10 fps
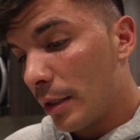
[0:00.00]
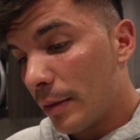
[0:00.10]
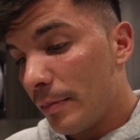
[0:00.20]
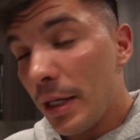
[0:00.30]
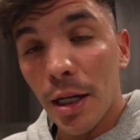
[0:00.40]

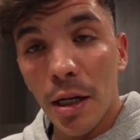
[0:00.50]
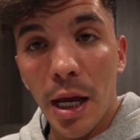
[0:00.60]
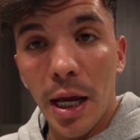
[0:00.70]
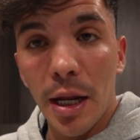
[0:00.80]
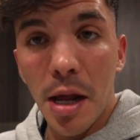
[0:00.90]
meal,
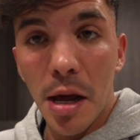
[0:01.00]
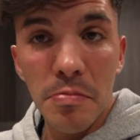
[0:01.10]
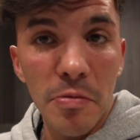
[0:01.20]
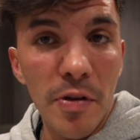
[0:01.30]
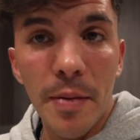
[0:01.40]
and
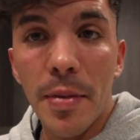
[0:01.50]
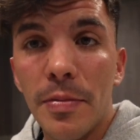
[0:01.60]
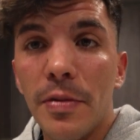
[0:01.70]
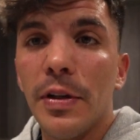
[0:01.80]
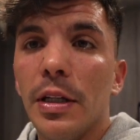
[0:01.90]
wrap
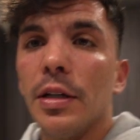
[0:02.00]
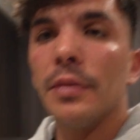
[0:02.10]
up the video.